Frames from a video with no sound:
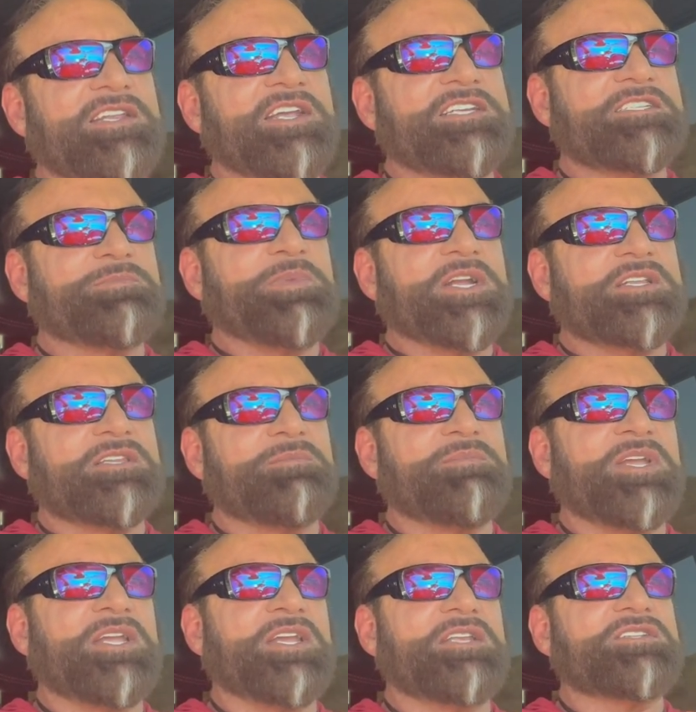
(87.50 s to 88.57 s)
they expect the
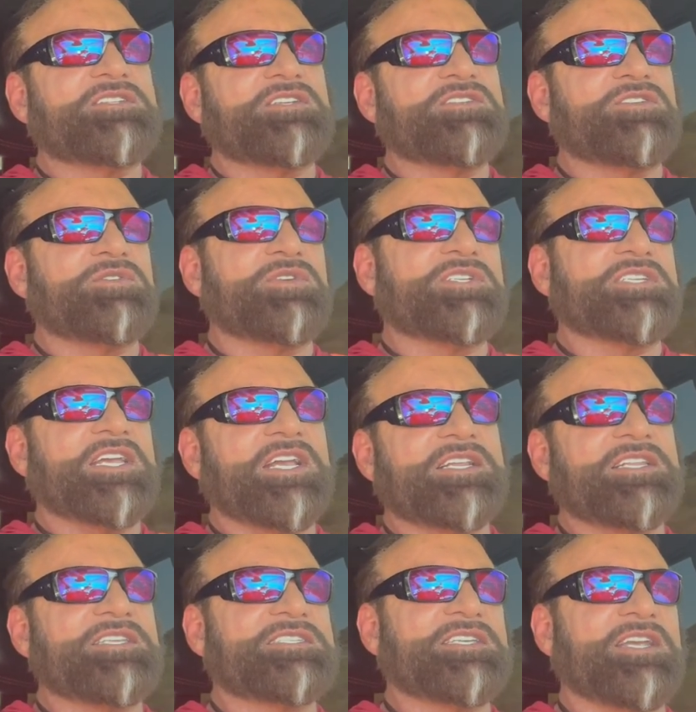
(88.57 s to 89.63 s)
man to do
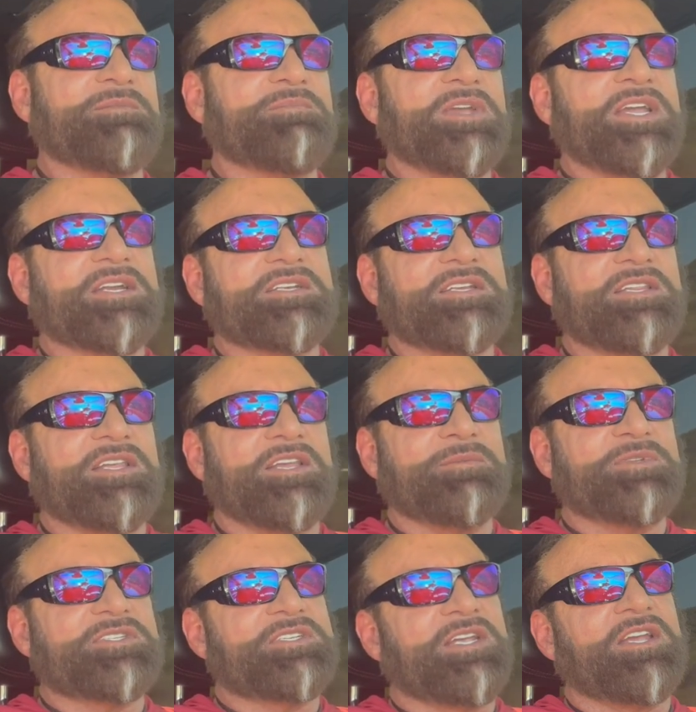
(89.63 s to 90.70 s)
exactly the same back to them
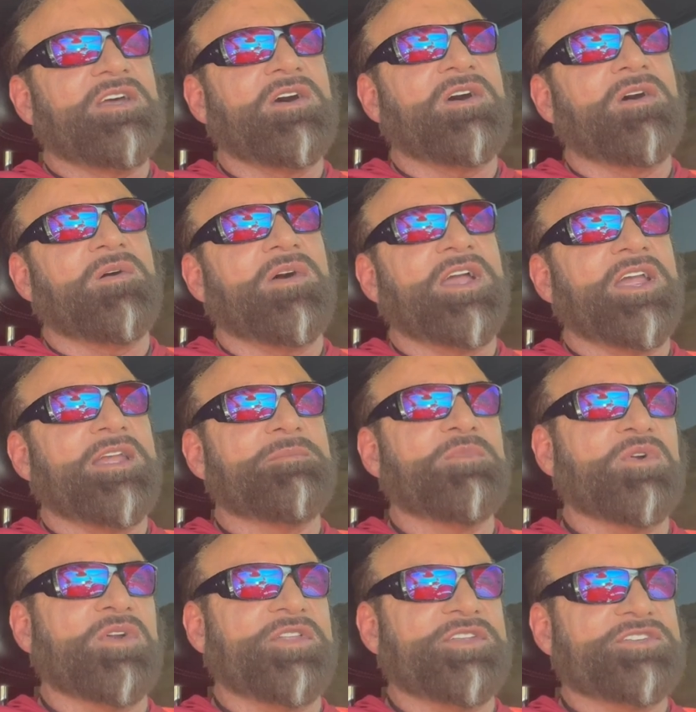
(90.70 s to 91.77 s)
and say, oh, I am
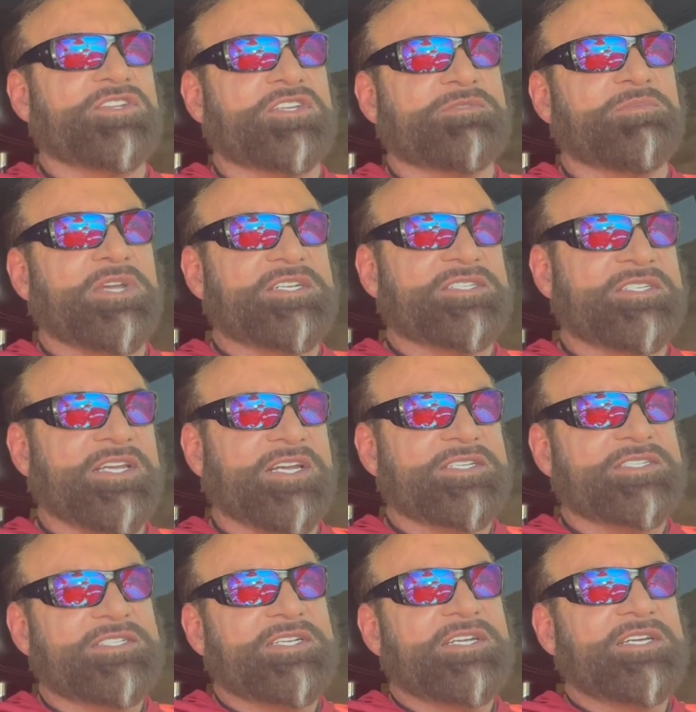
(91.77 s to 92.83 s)
more than just my
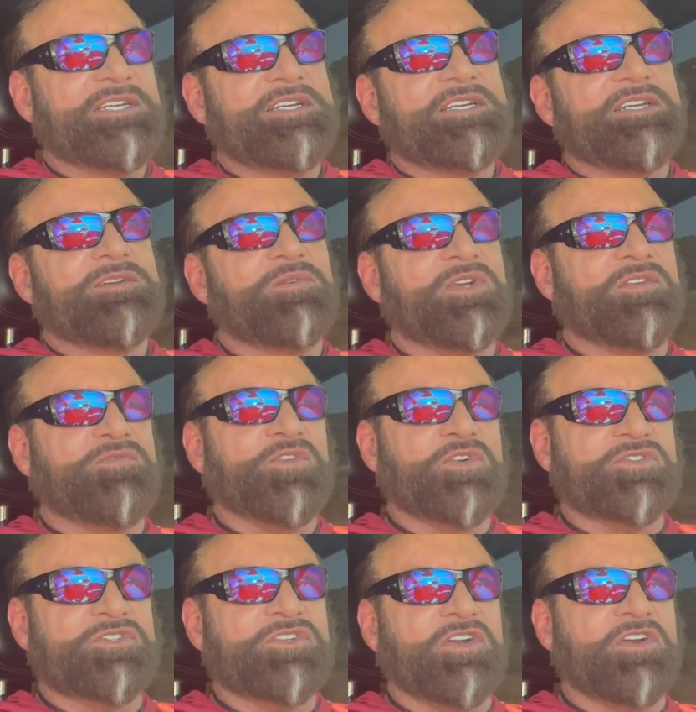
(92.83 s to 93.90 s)
sex. When it
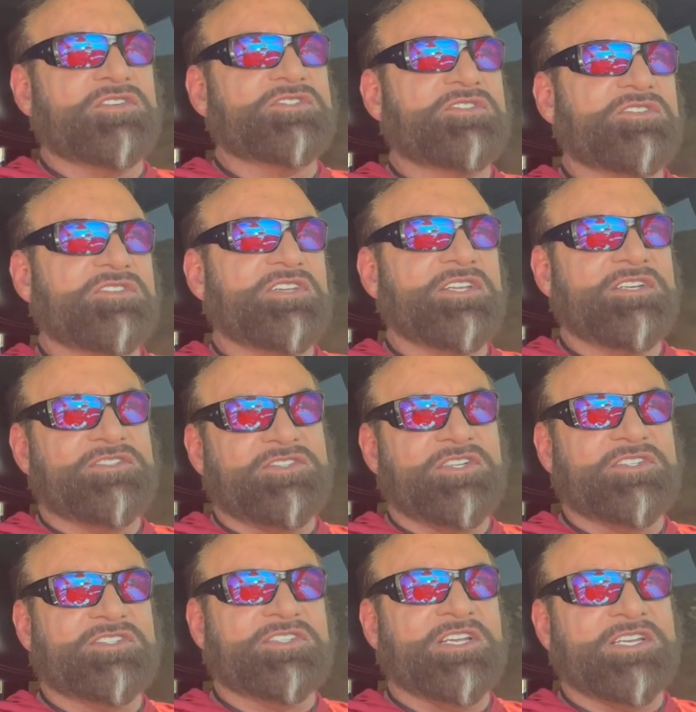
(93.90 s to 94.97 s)
first starts, it is
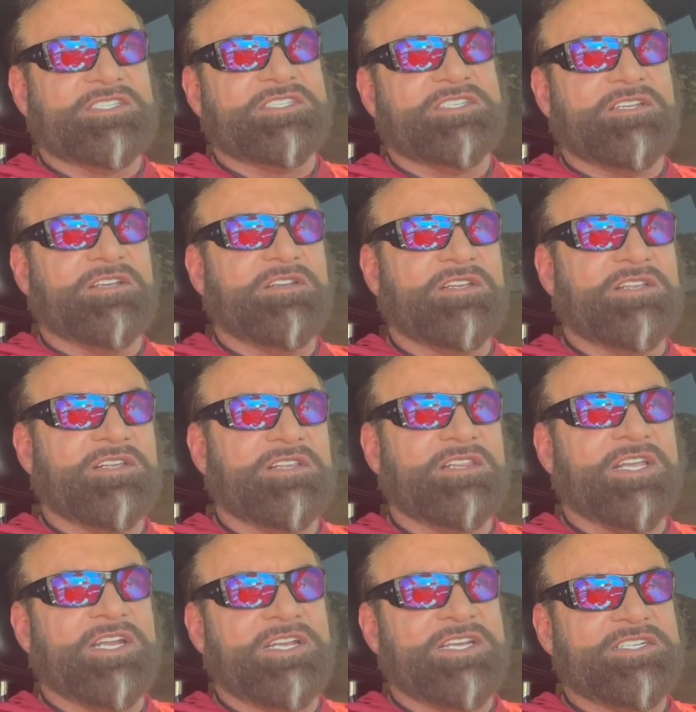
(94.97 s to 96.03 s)
just sex,
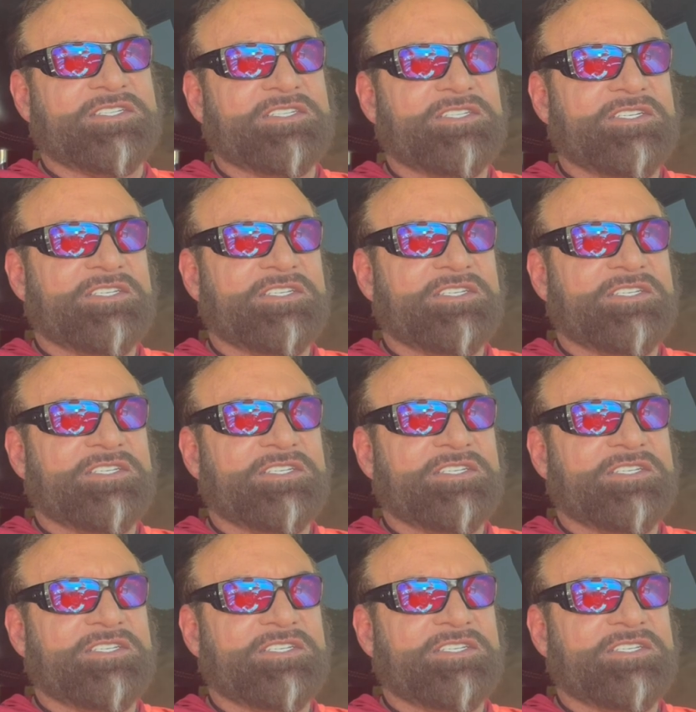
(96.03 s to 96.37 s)
ladies.